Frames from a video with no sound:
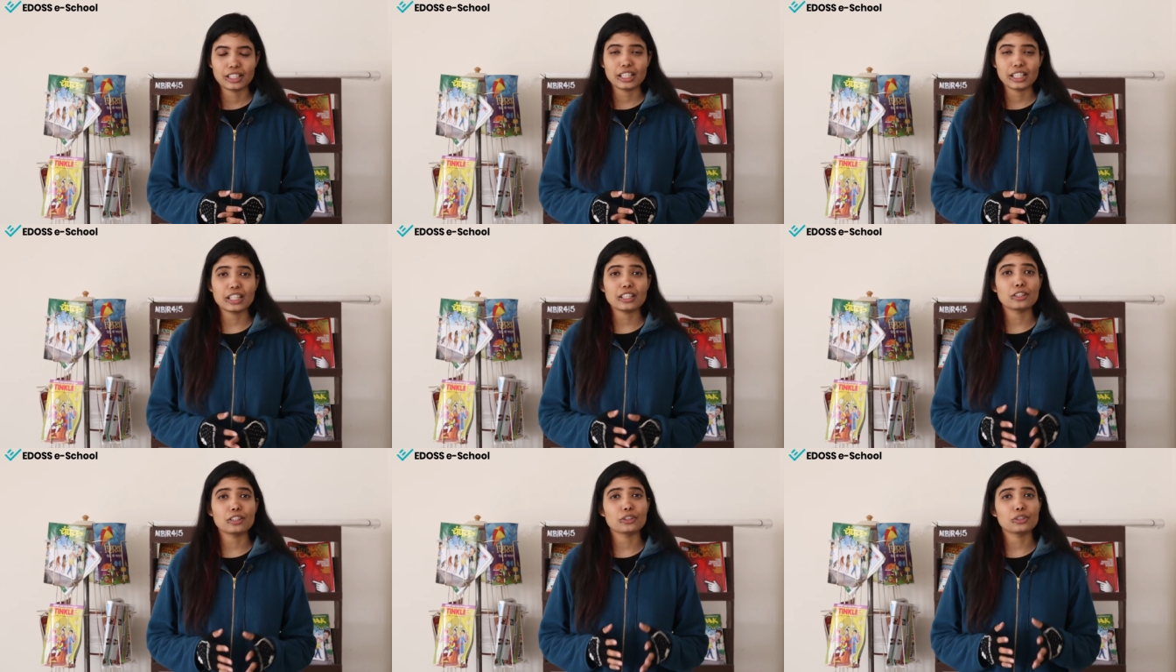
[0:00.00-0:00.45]

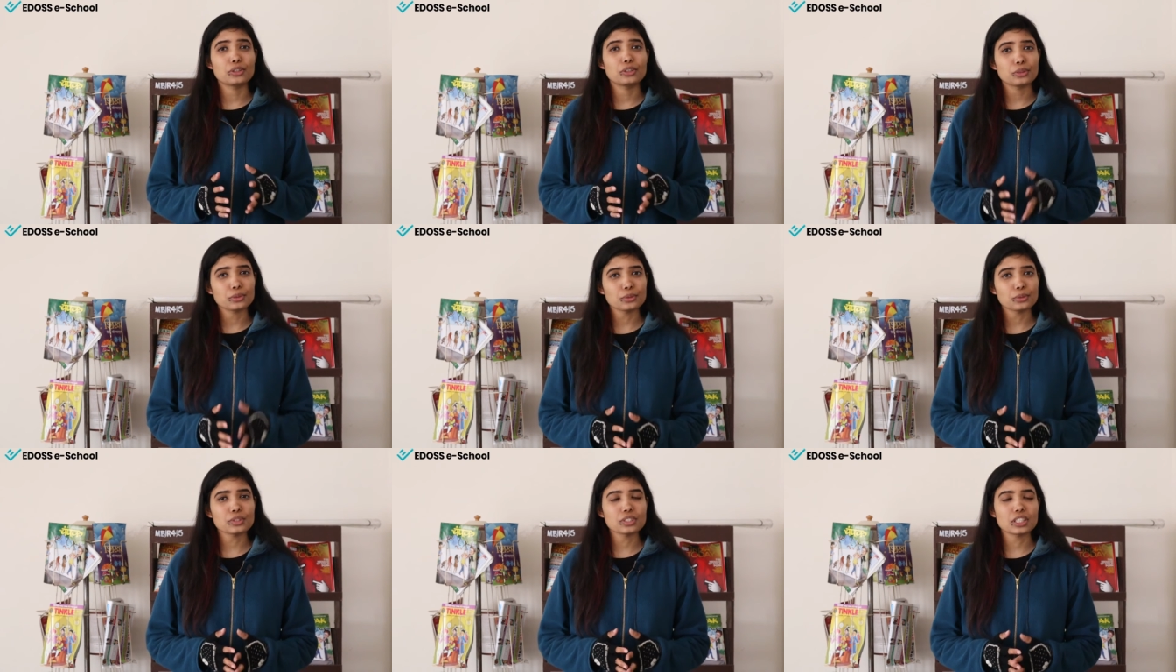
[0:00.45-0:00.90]
He
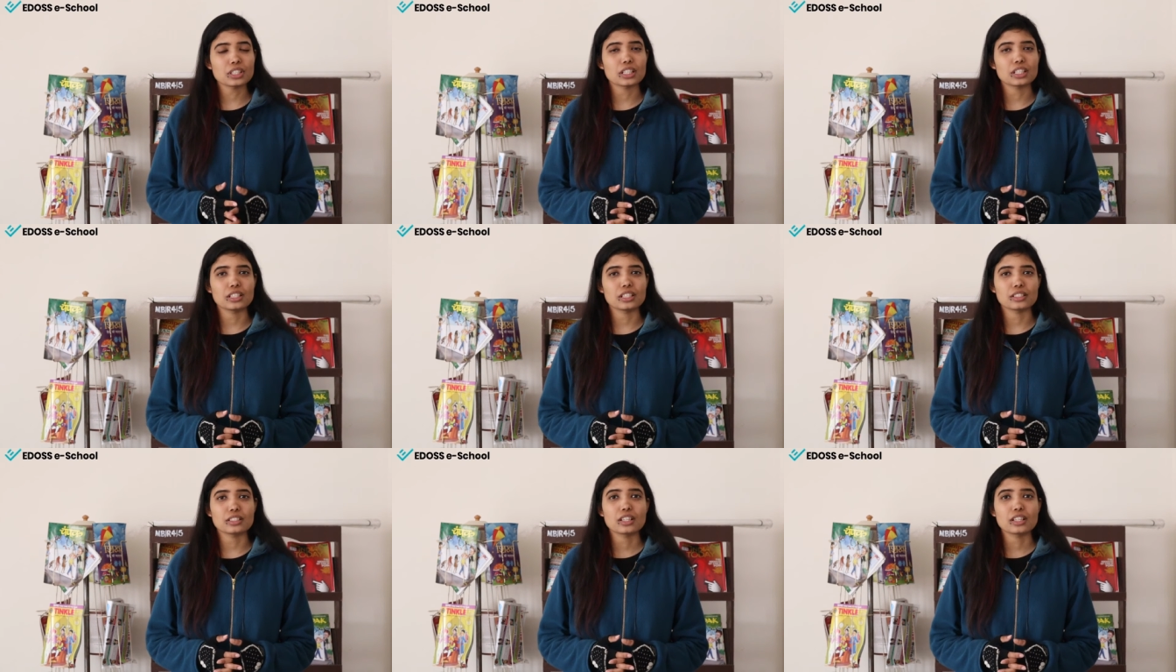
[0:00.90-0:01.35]
reduced
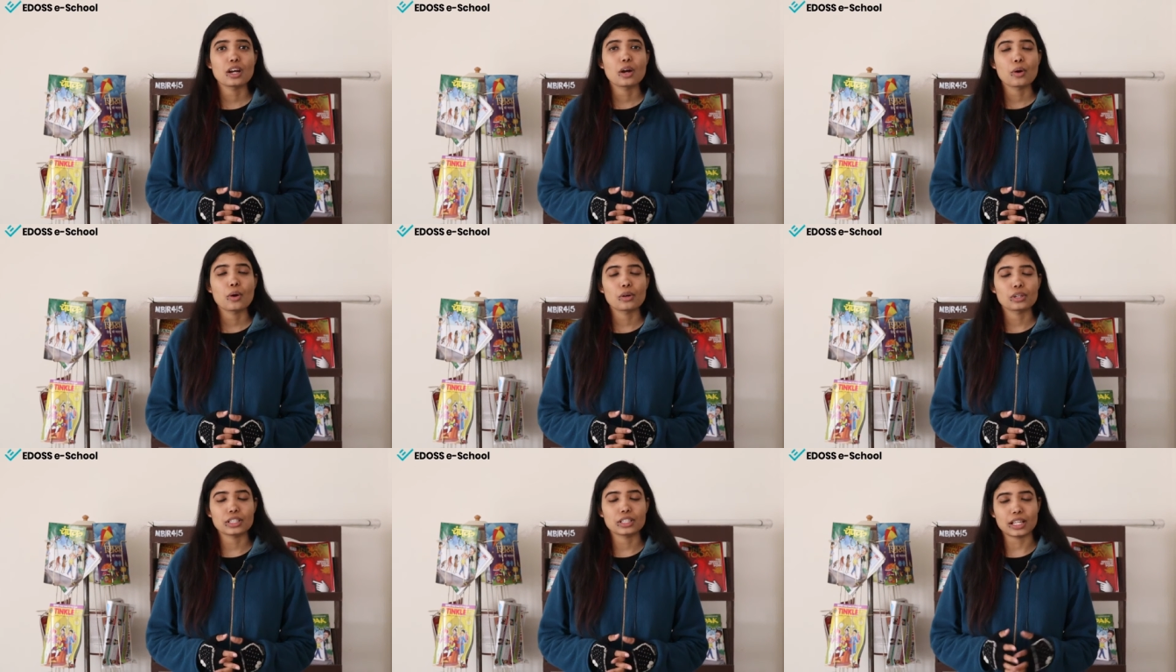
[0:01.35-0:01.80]
his
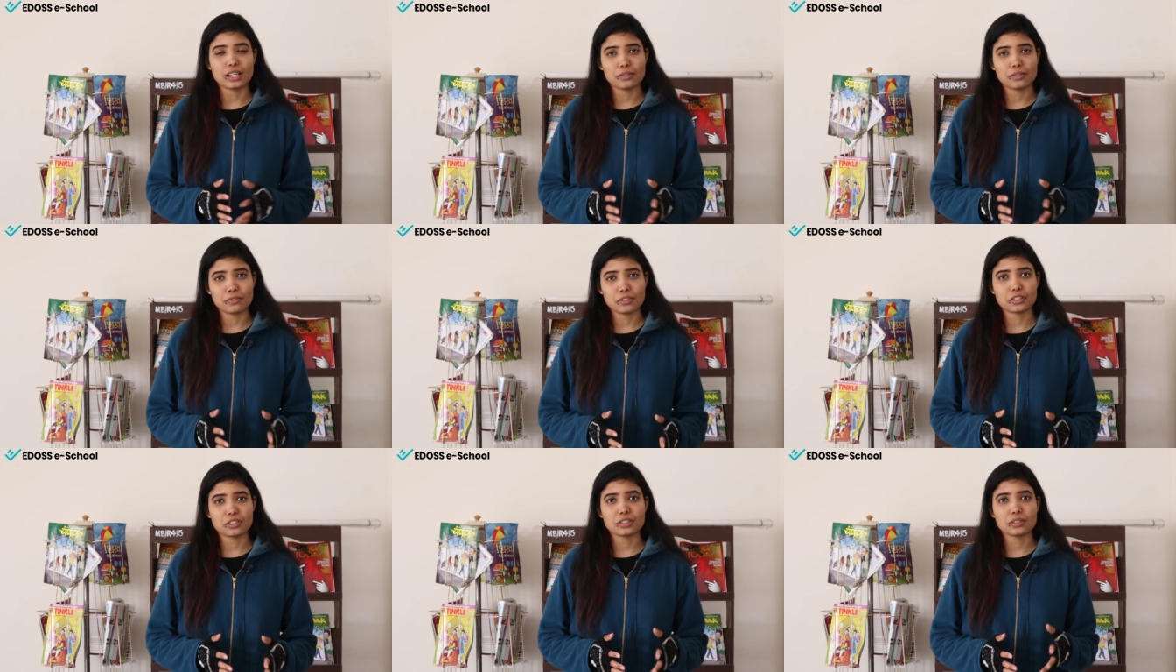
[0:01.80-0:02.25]

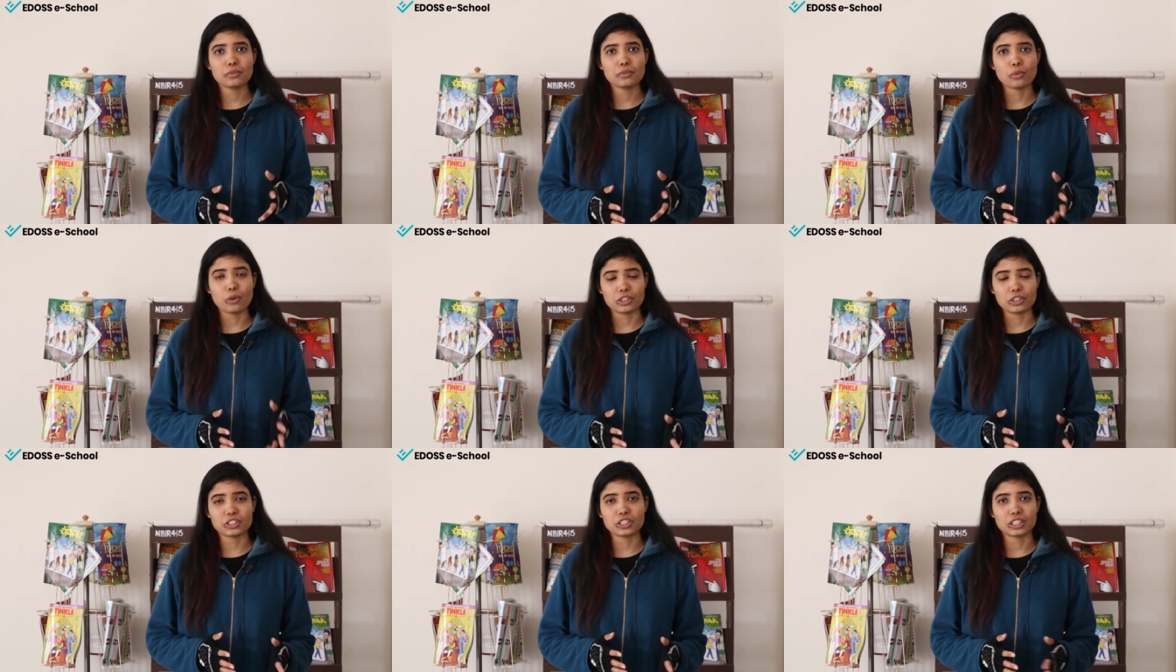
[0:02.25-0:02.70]
television
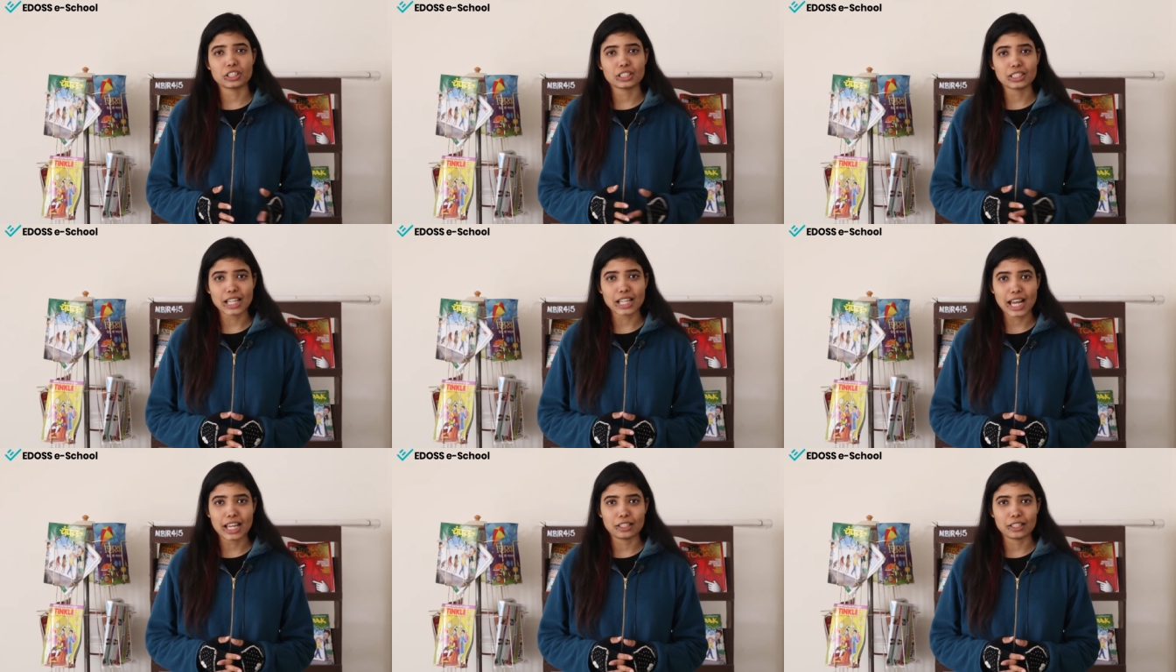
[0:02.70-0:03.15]
watching
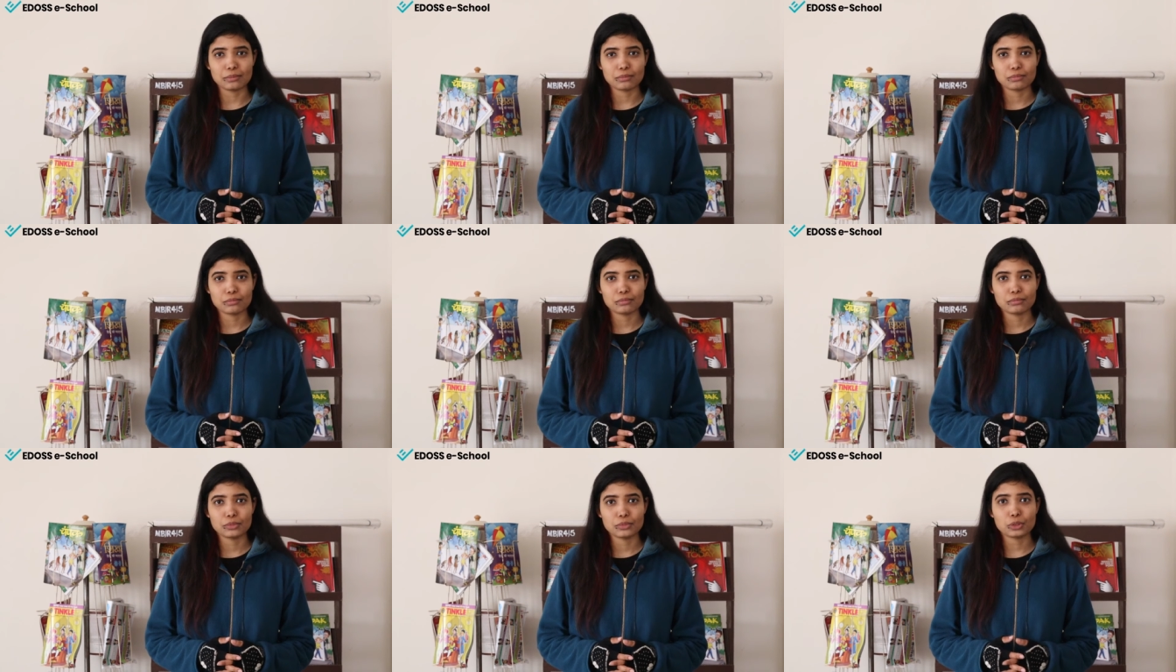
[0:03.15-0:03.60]
time
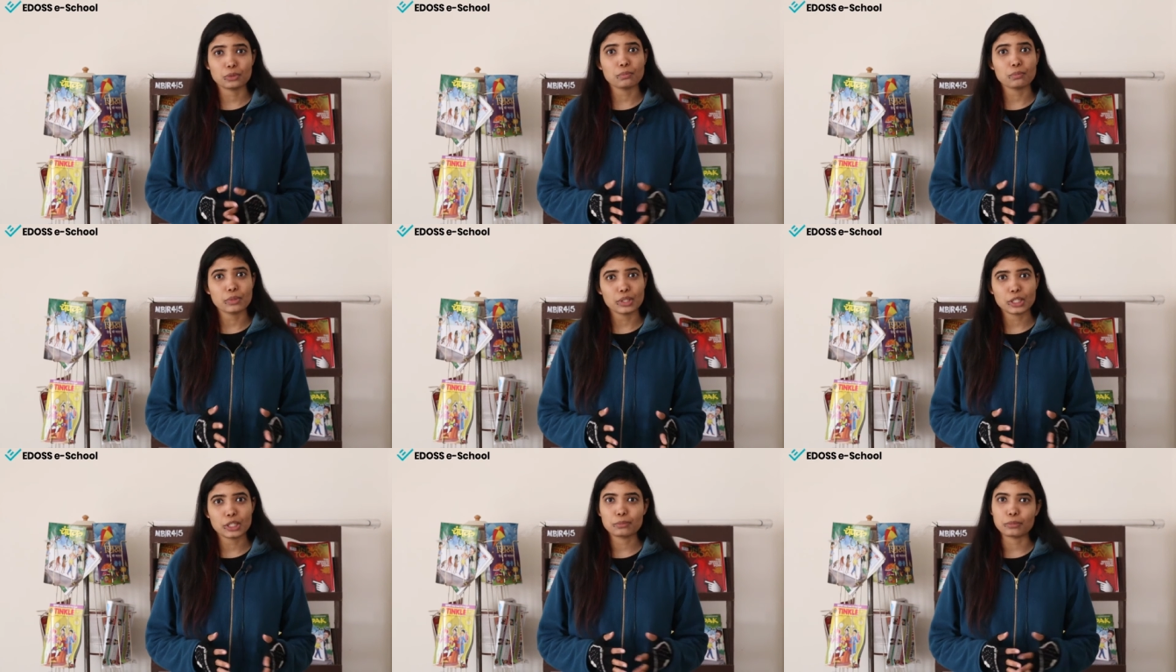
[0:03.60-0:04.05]
to
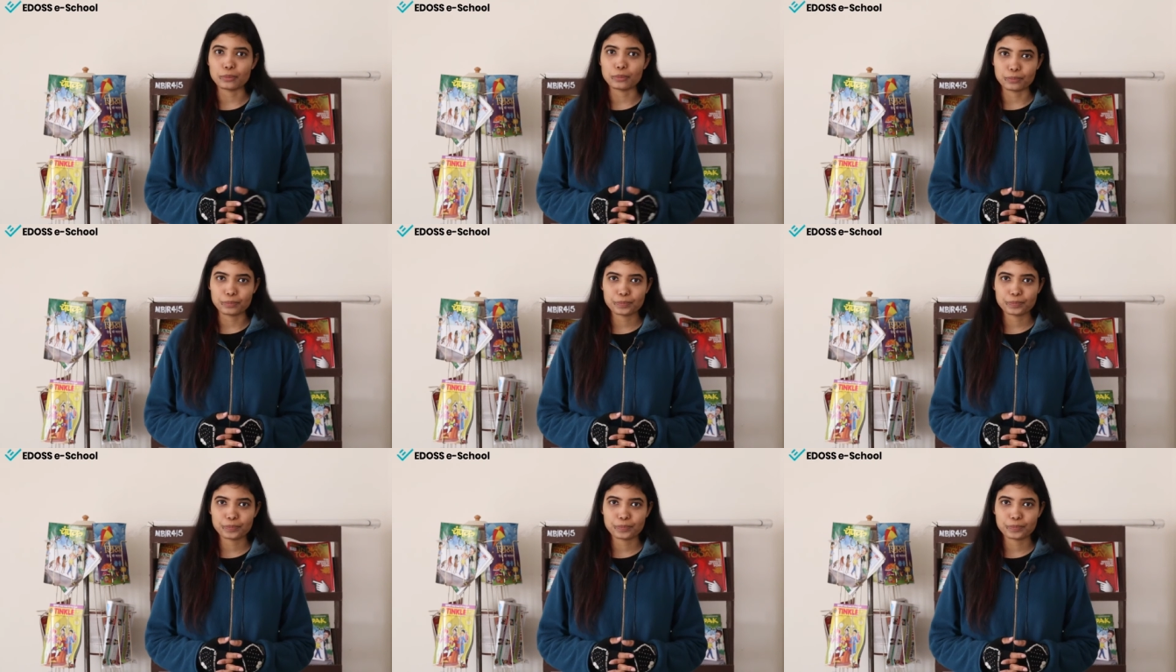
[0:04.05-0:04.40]
minimum.